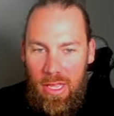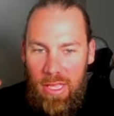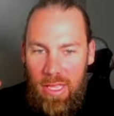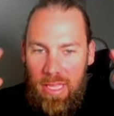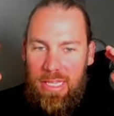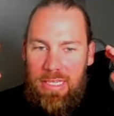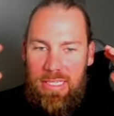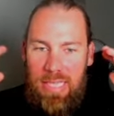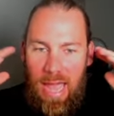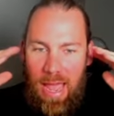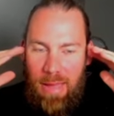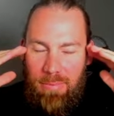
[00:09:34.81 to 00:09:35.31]

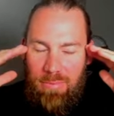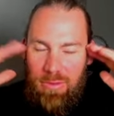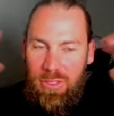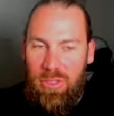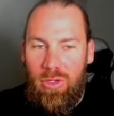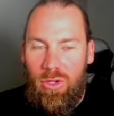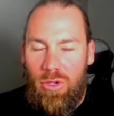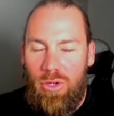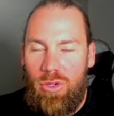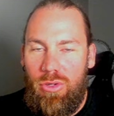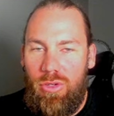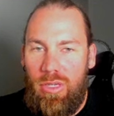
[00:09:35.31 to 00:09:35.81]
is
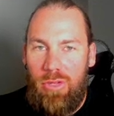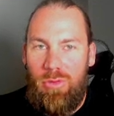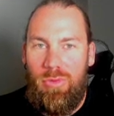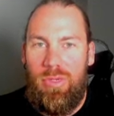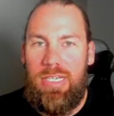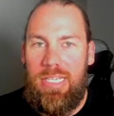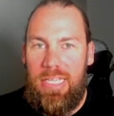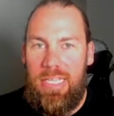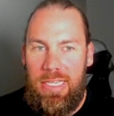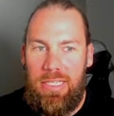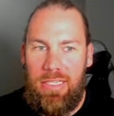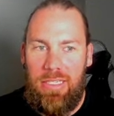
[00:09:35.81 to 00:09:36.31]
absolutely
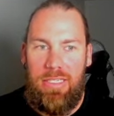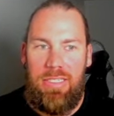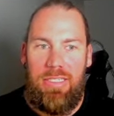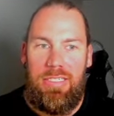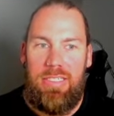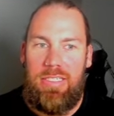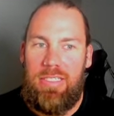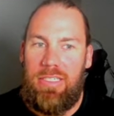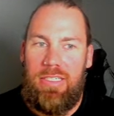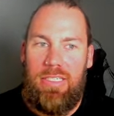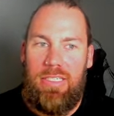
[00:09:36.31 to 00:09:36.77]
ridiculous.